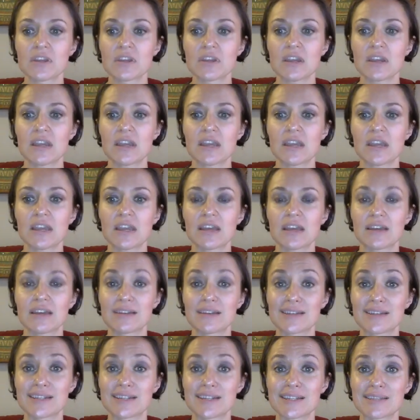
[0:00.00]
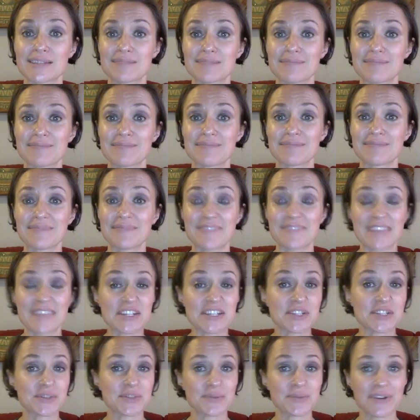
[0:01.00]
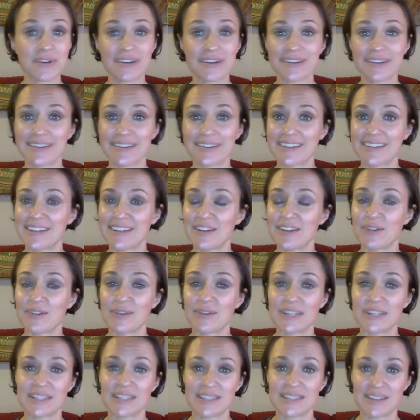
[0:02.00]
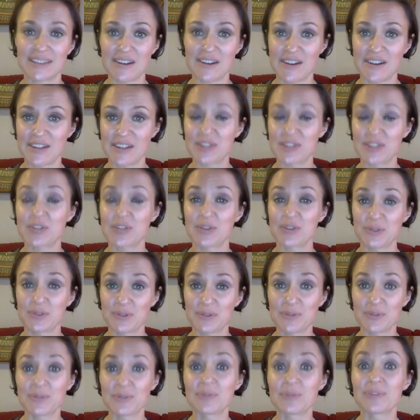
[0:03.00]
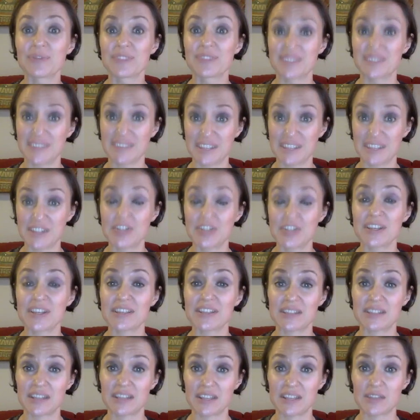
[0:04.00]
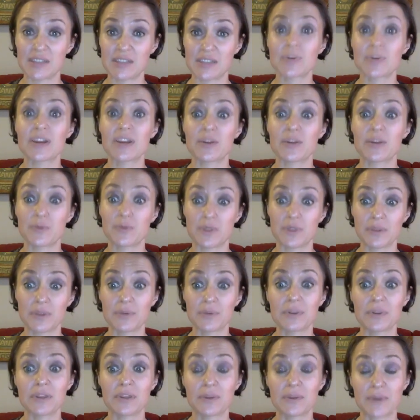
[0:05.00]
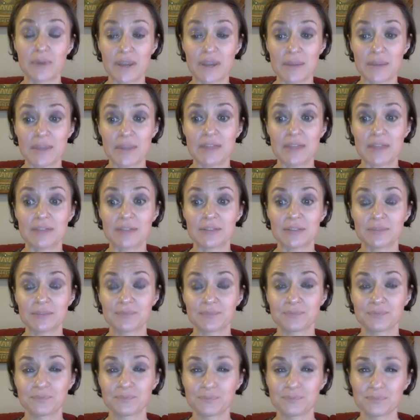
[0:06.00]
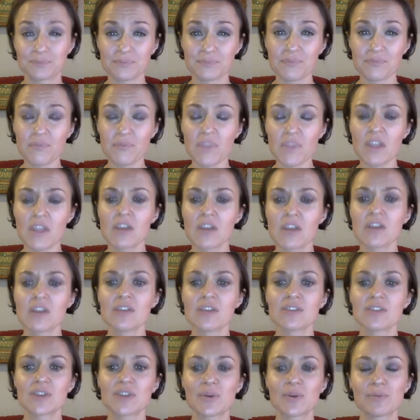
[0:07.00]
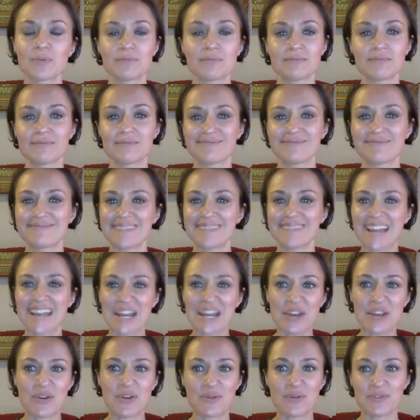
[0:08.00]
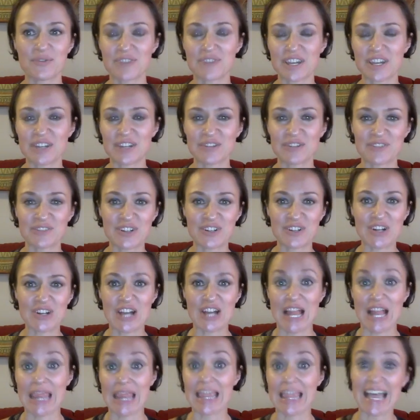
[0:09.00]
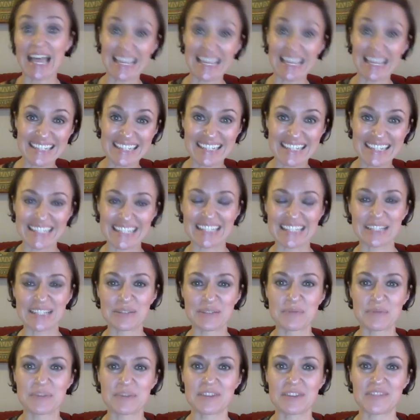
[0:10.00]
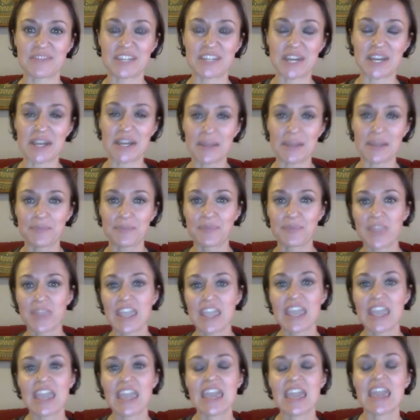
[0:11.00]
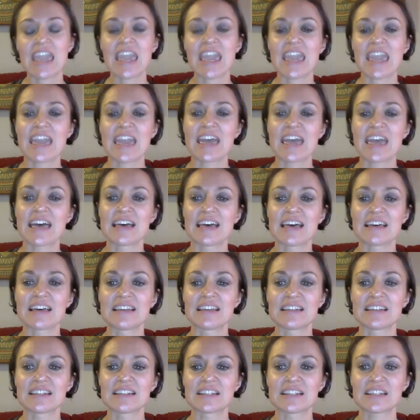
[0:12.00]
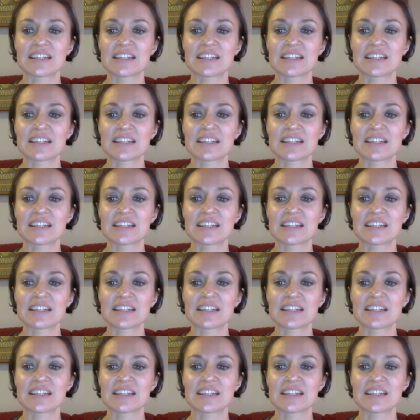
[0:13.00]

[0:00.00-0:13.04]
And if that doesn't work, it's on to the Dutch testing is what I really, really recommend. So I know we've gone over a lot in a little bit of time, and